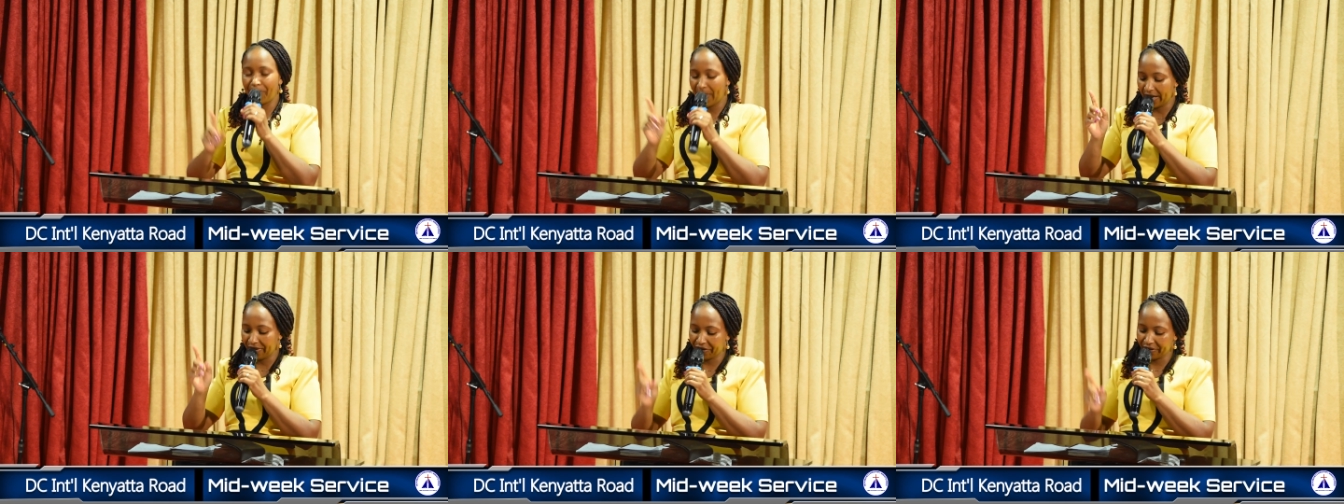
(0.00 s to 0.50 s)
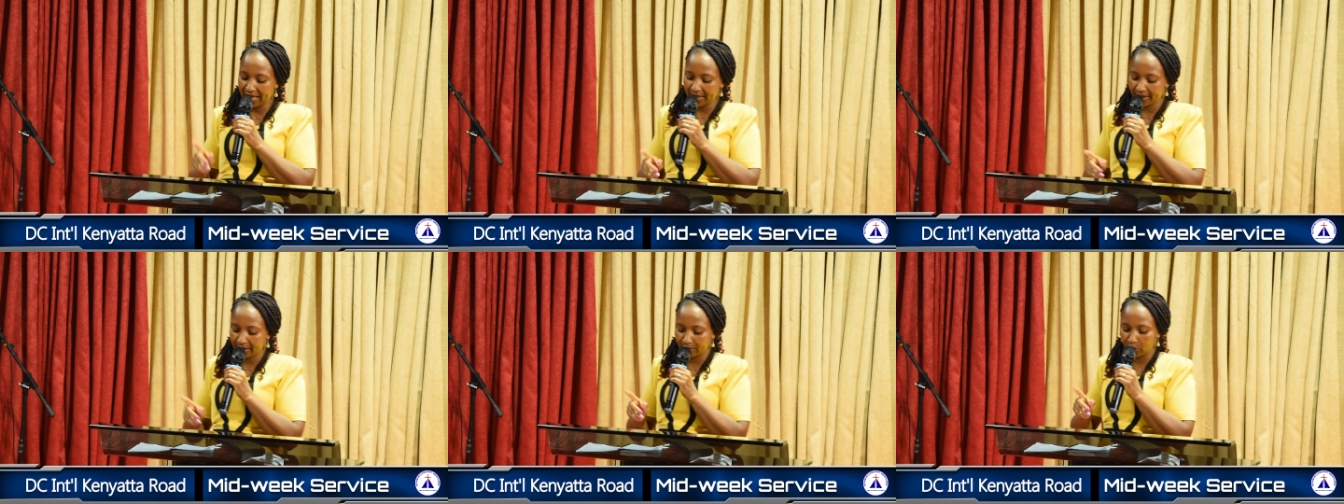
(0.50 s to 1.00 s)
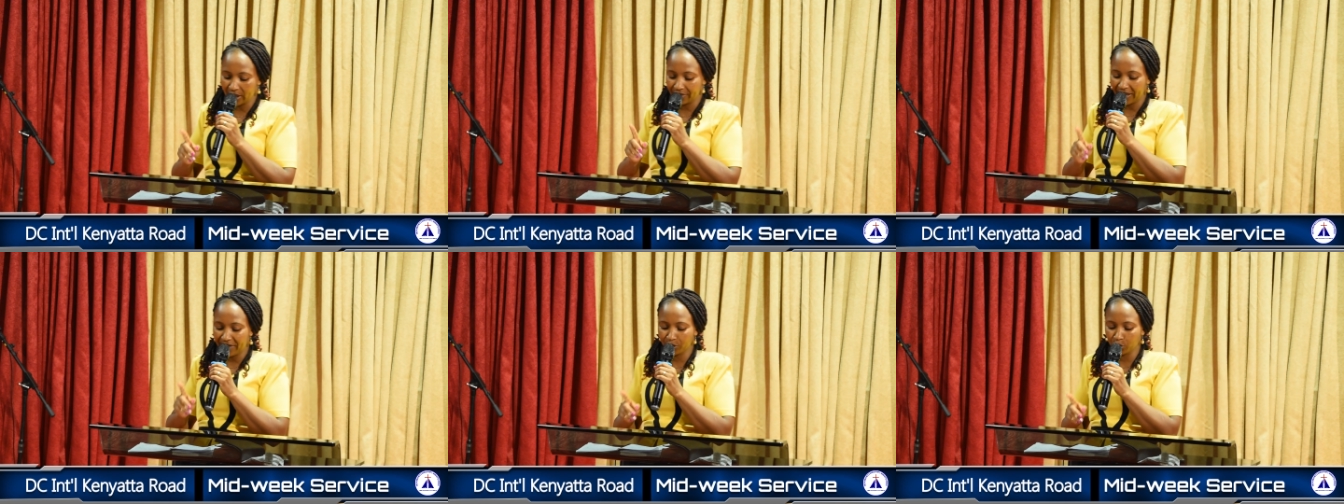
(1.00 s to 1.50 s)
paraphrase
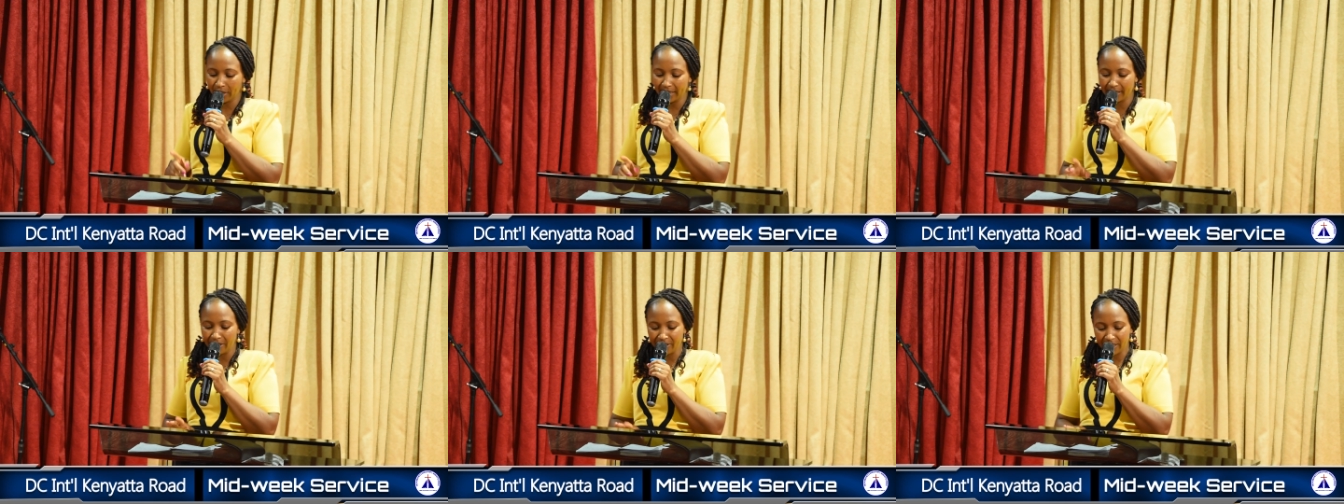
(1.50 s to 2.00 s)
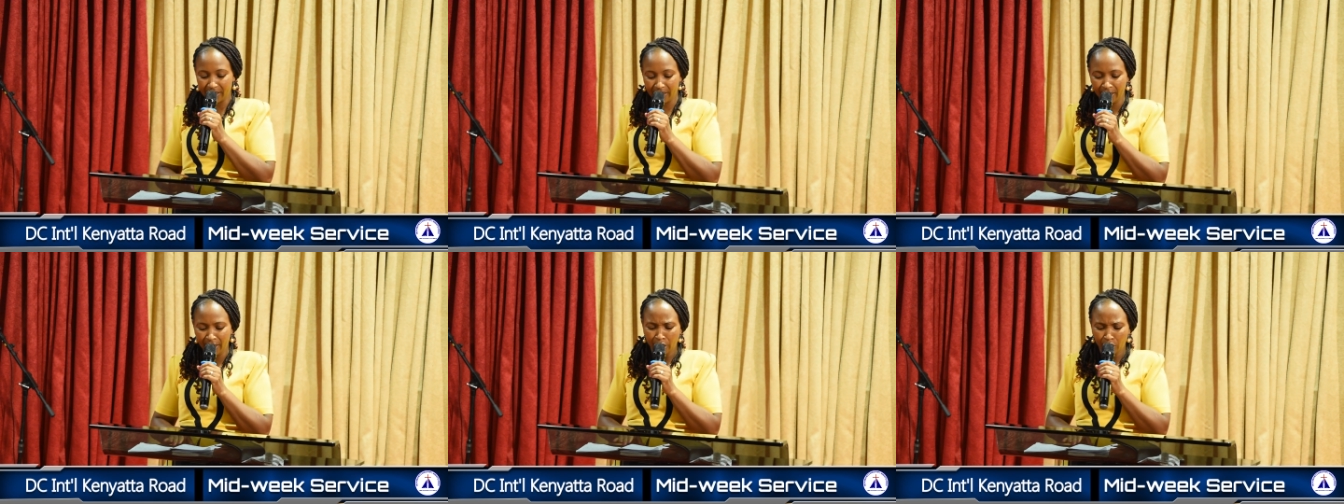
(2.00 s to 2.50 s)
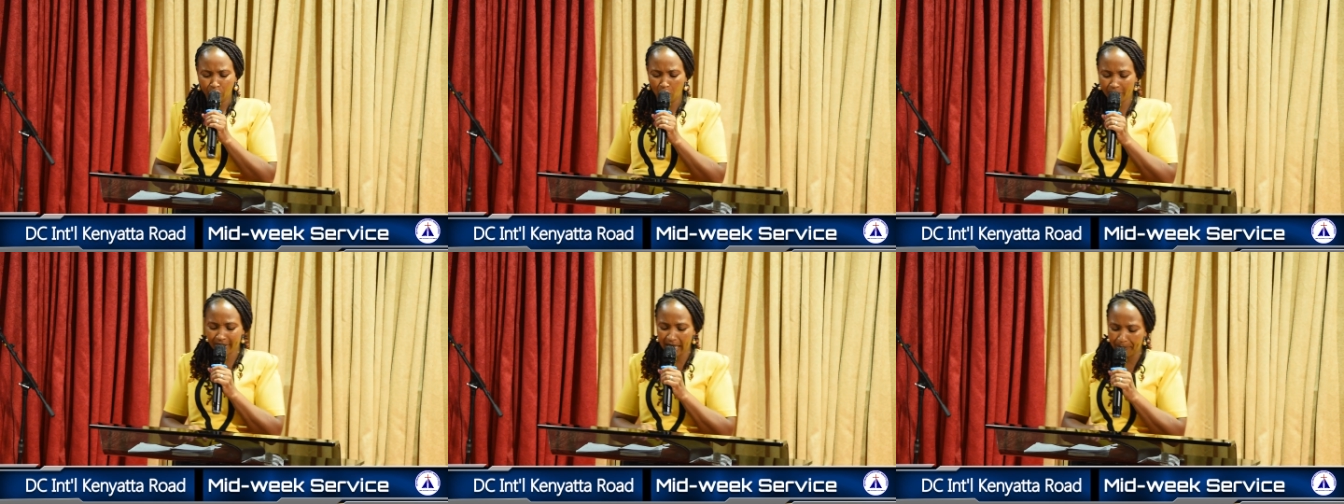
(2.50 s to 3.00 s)
25 to 33,
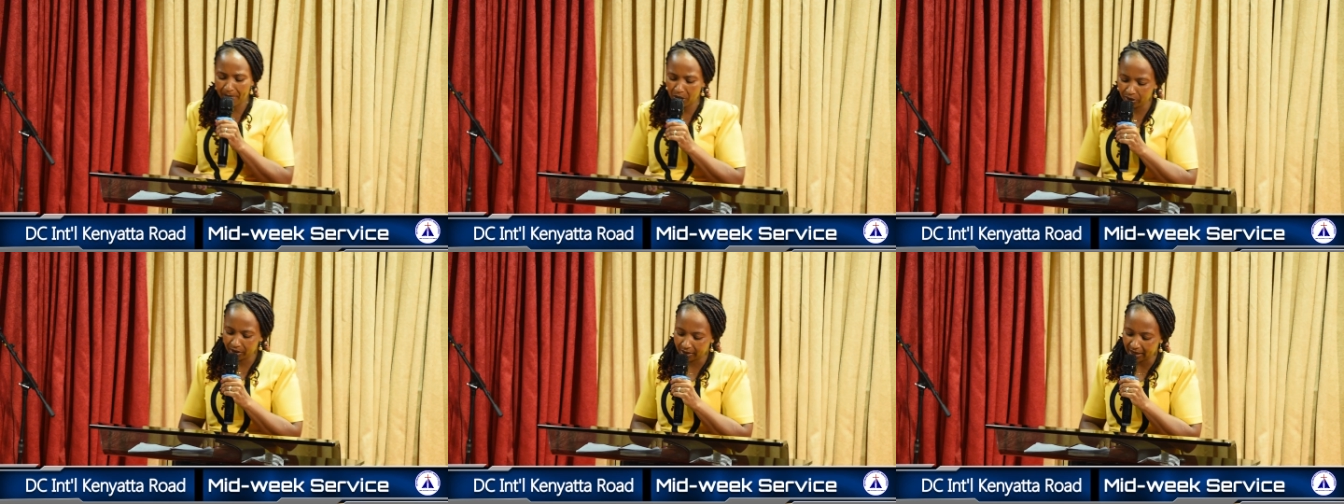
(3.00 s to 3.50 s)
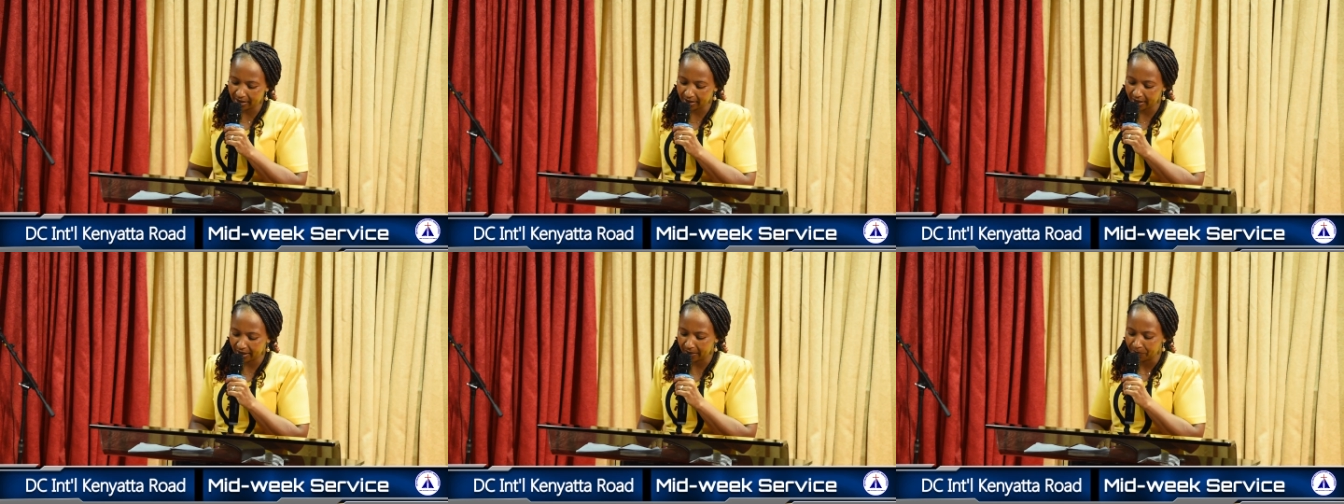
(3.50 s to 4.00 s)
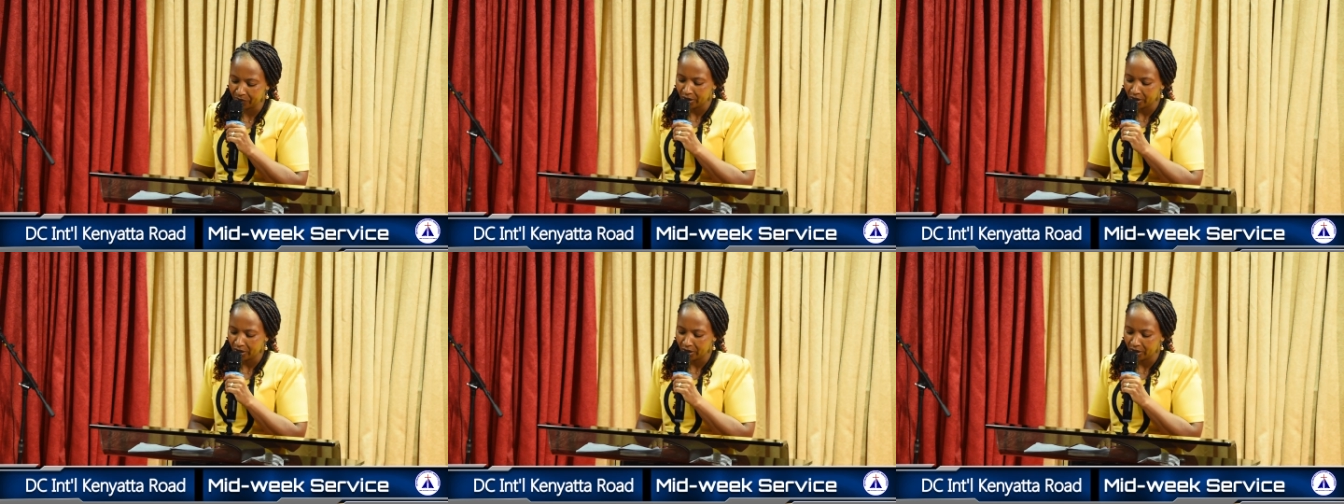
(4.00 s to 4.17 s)
talks about that uh,